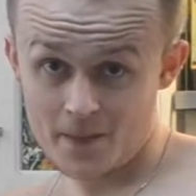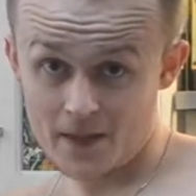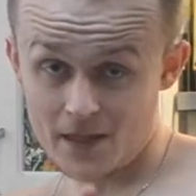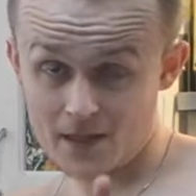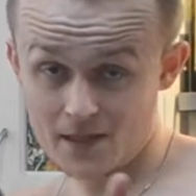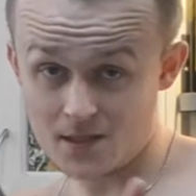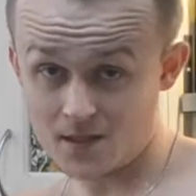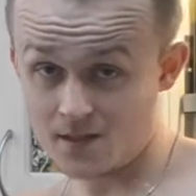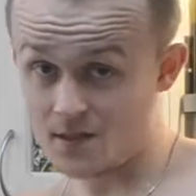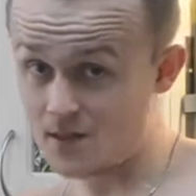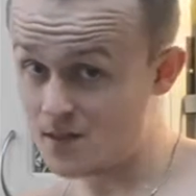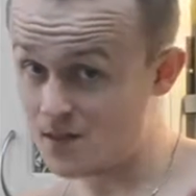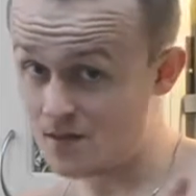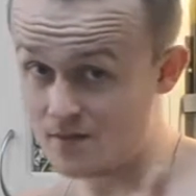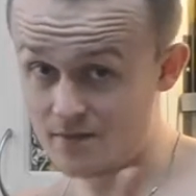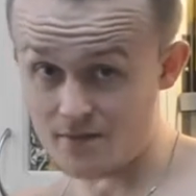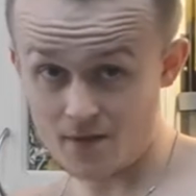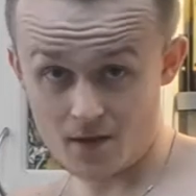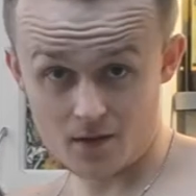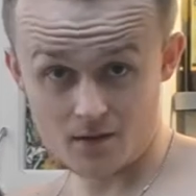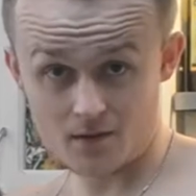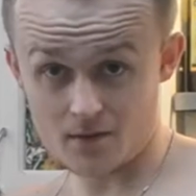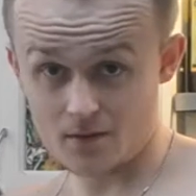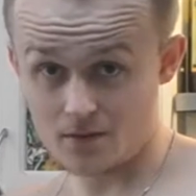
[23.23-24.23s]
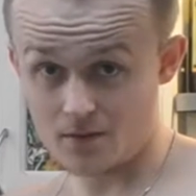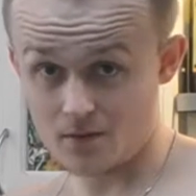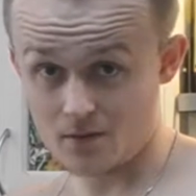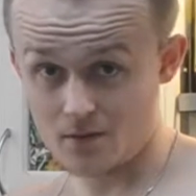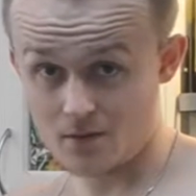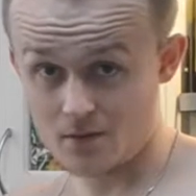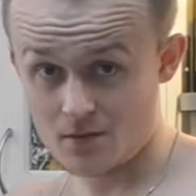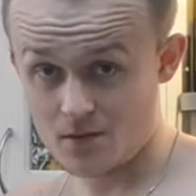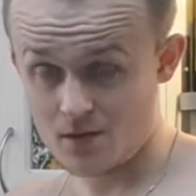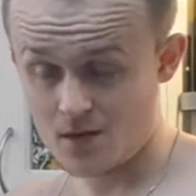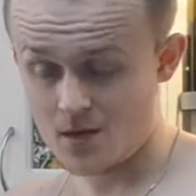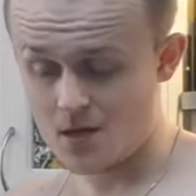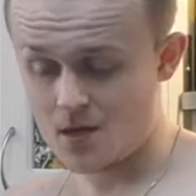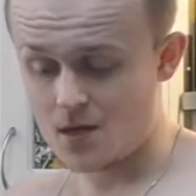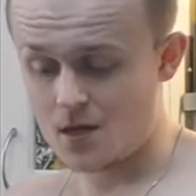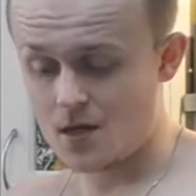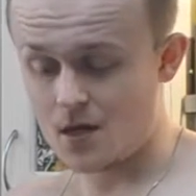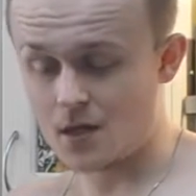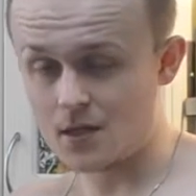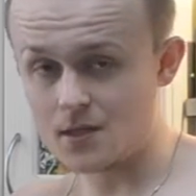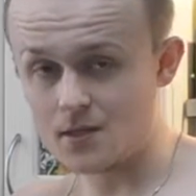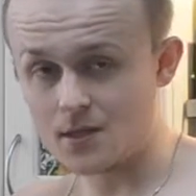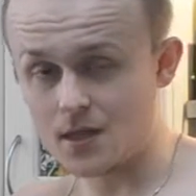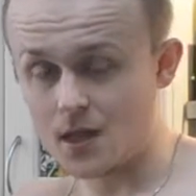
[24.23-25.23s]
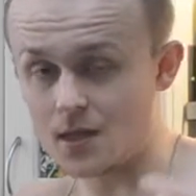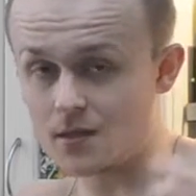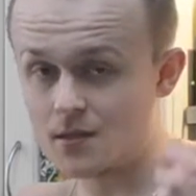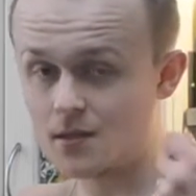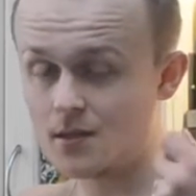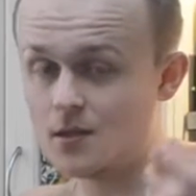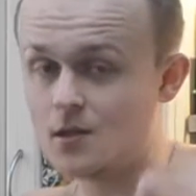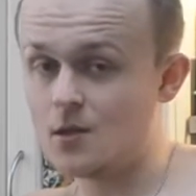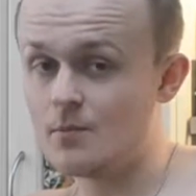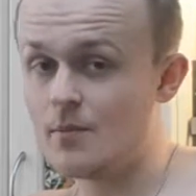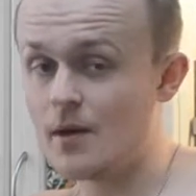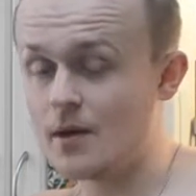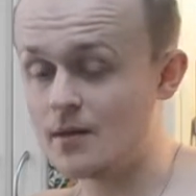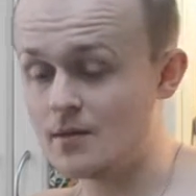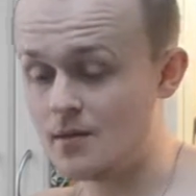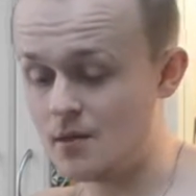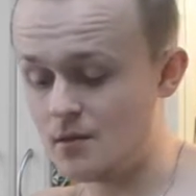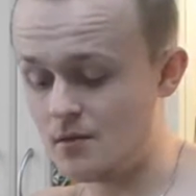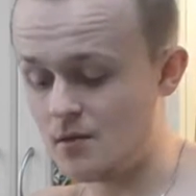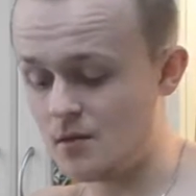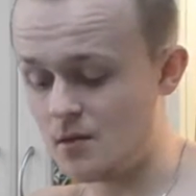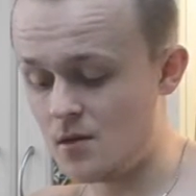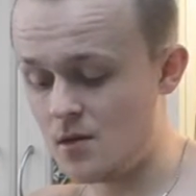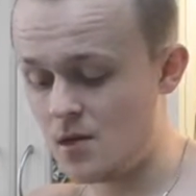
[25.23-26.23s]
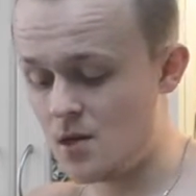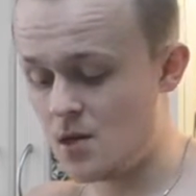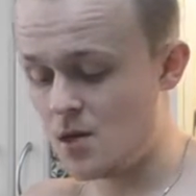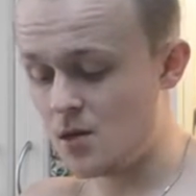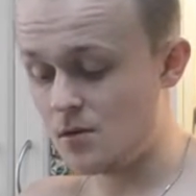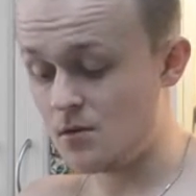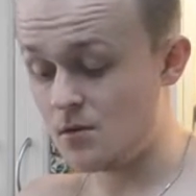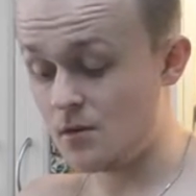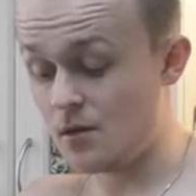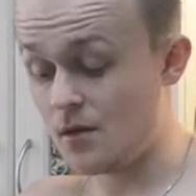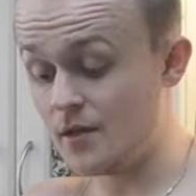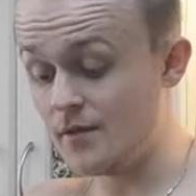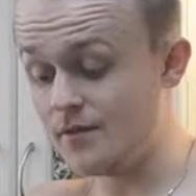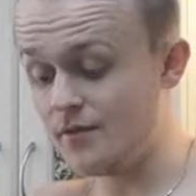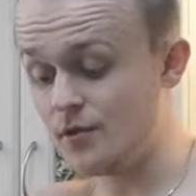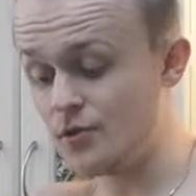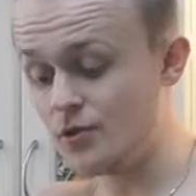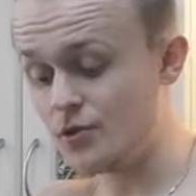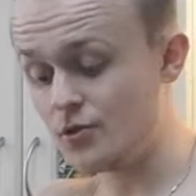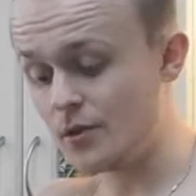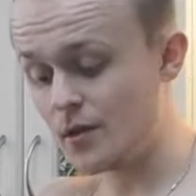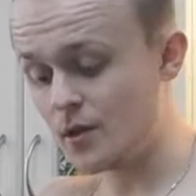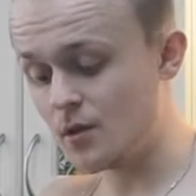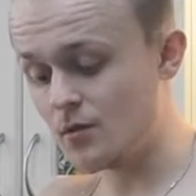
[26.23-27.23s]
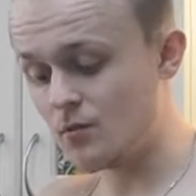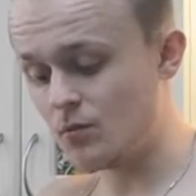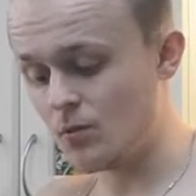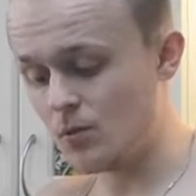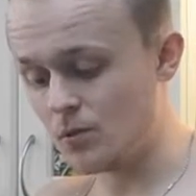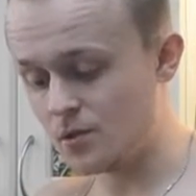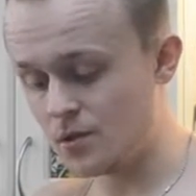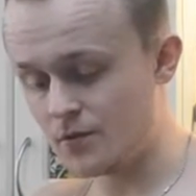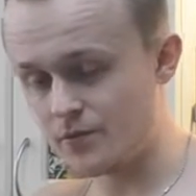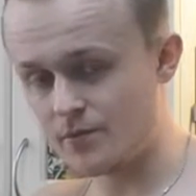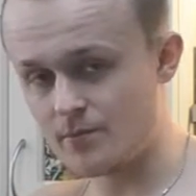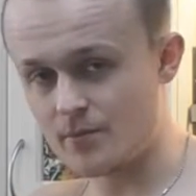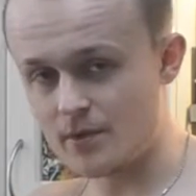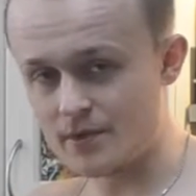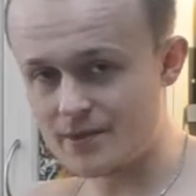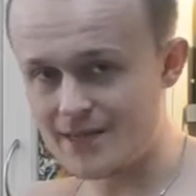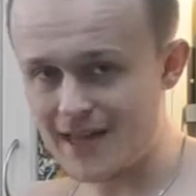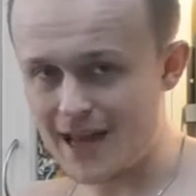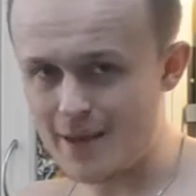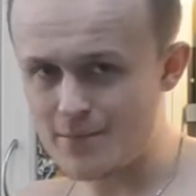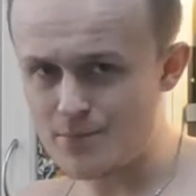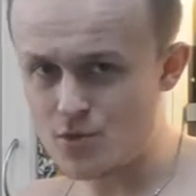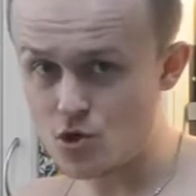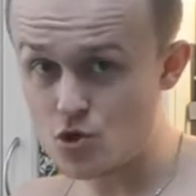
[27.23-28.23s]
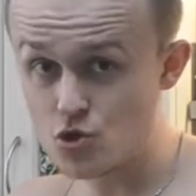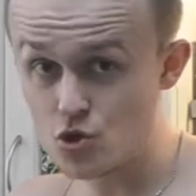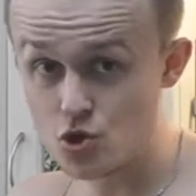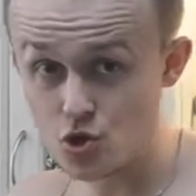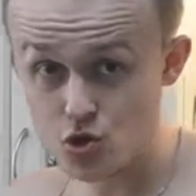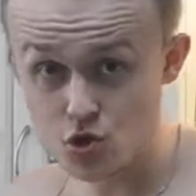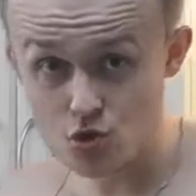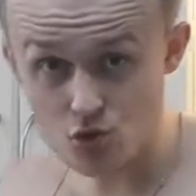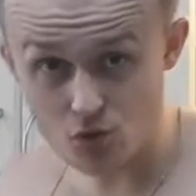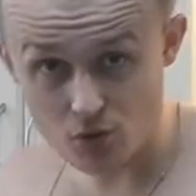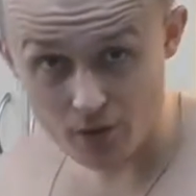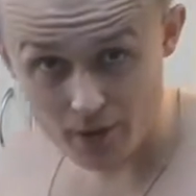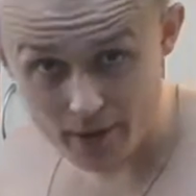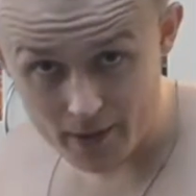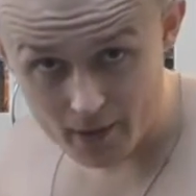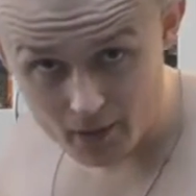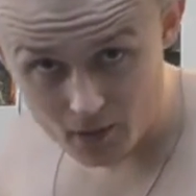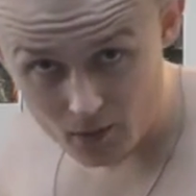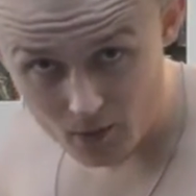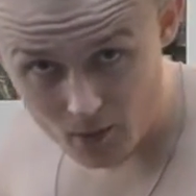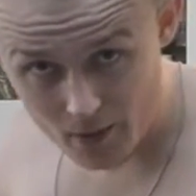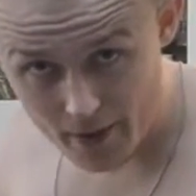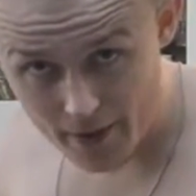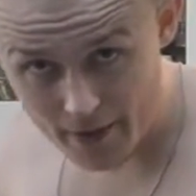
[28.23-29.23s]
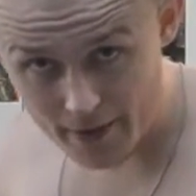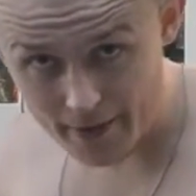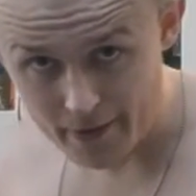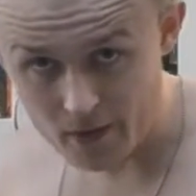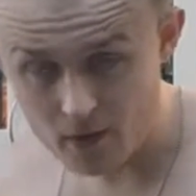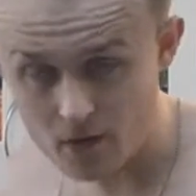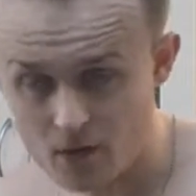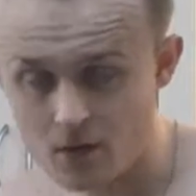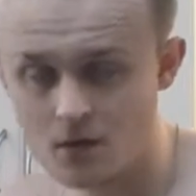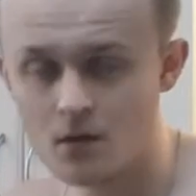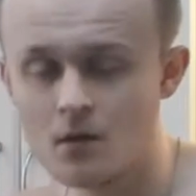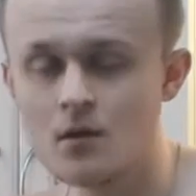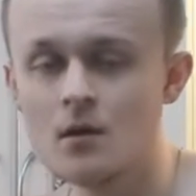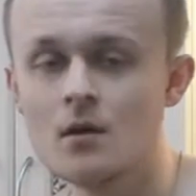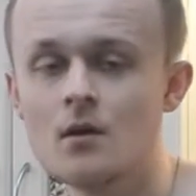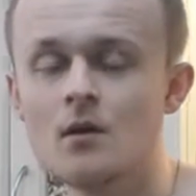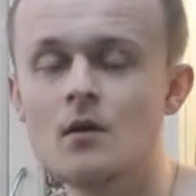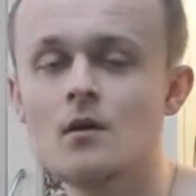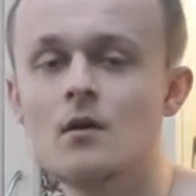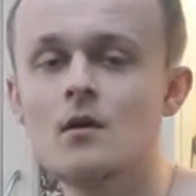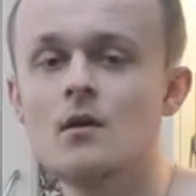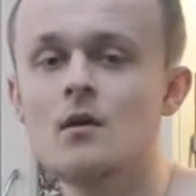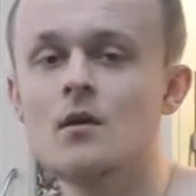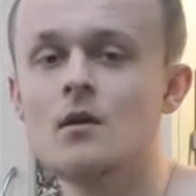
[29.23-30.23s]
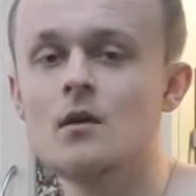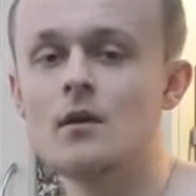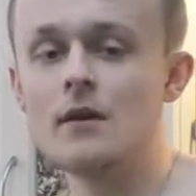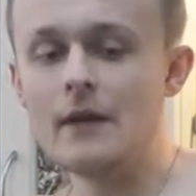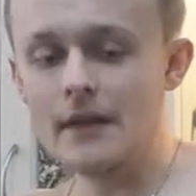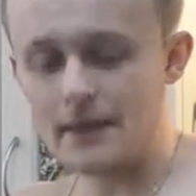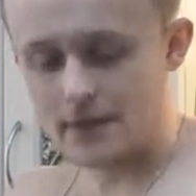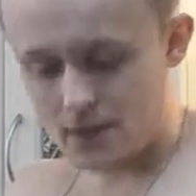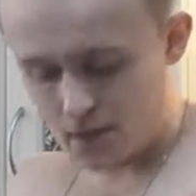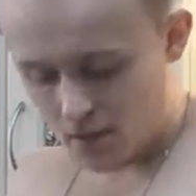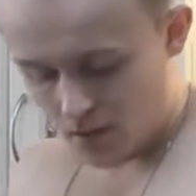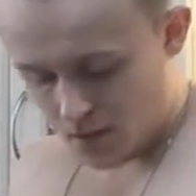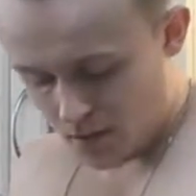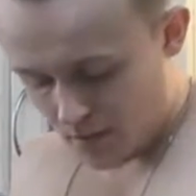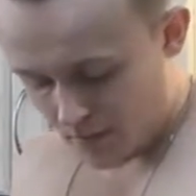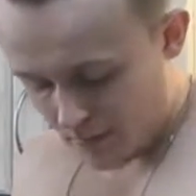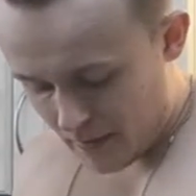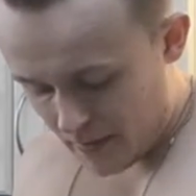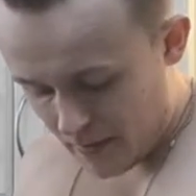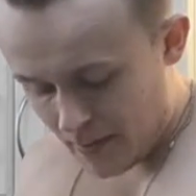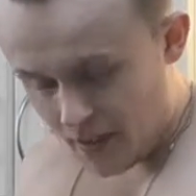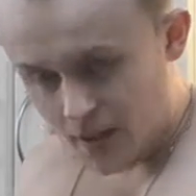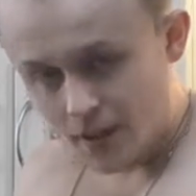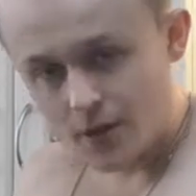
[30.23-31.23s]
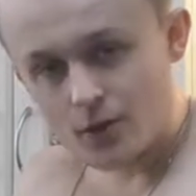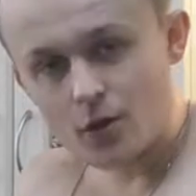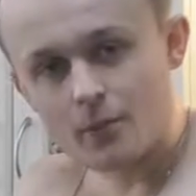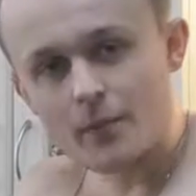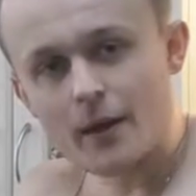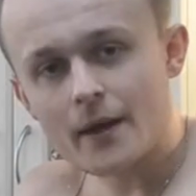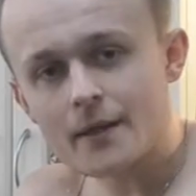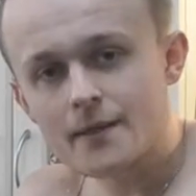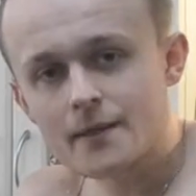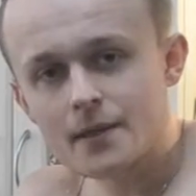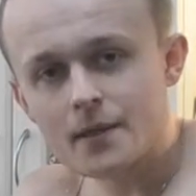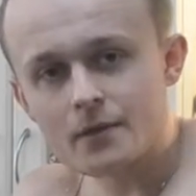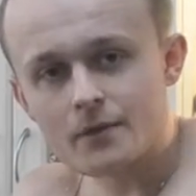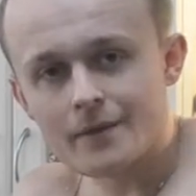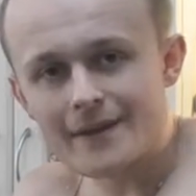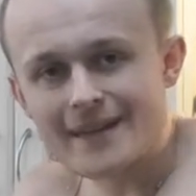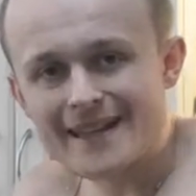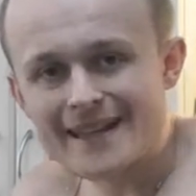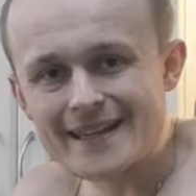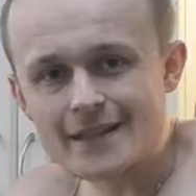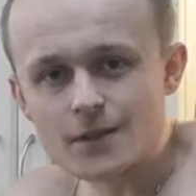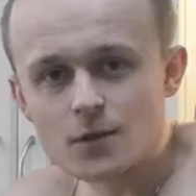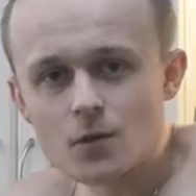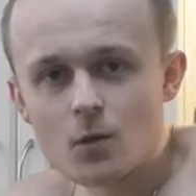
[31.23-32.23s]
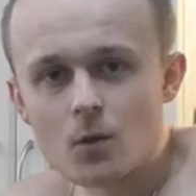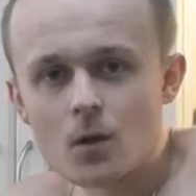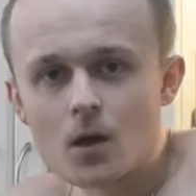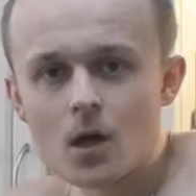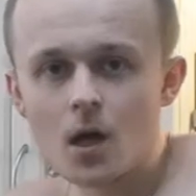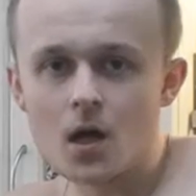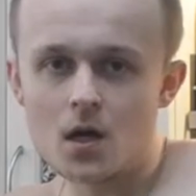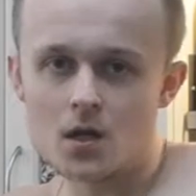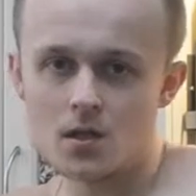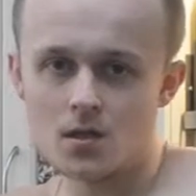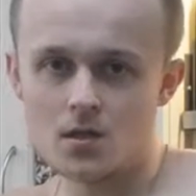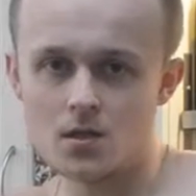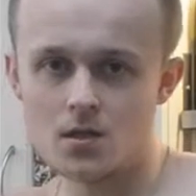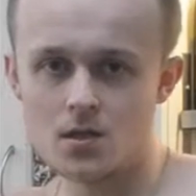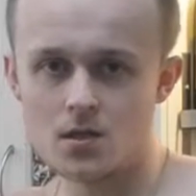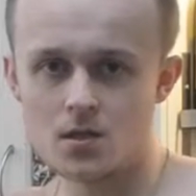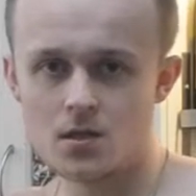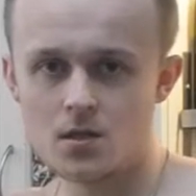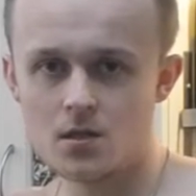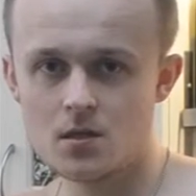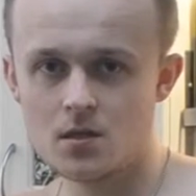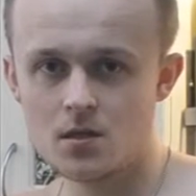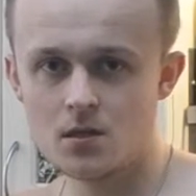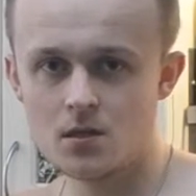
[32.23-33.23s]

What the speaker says: It's a disinfectant. It's there to kill bacteria. So if you drink water from the tap straight away, it's going to be killing the bacteria in your gut.